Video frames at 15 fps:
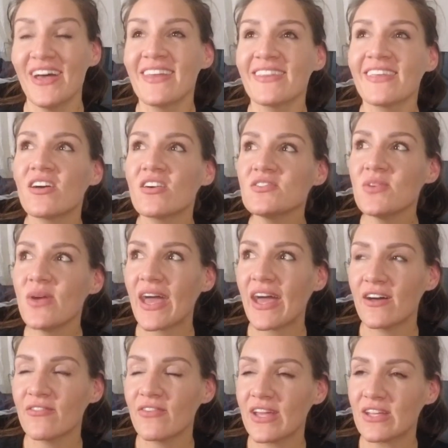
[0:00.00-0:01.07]
They also
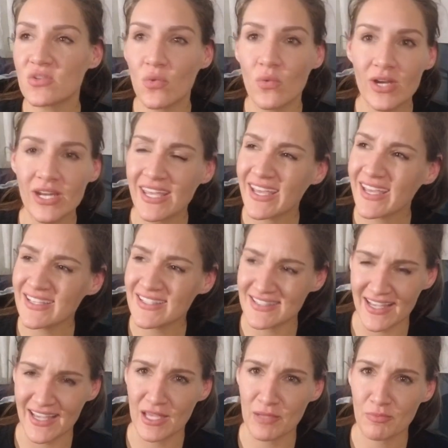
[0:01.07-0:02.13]
have a
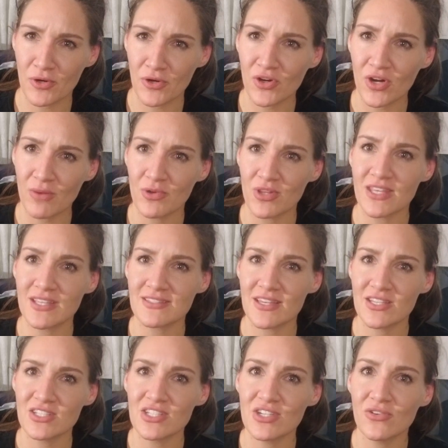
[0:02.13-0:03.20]
28-day program where they
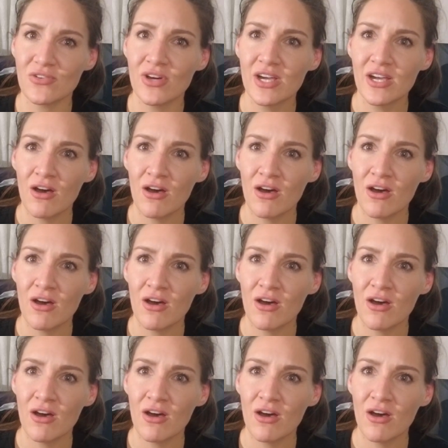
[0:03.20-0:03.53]
send you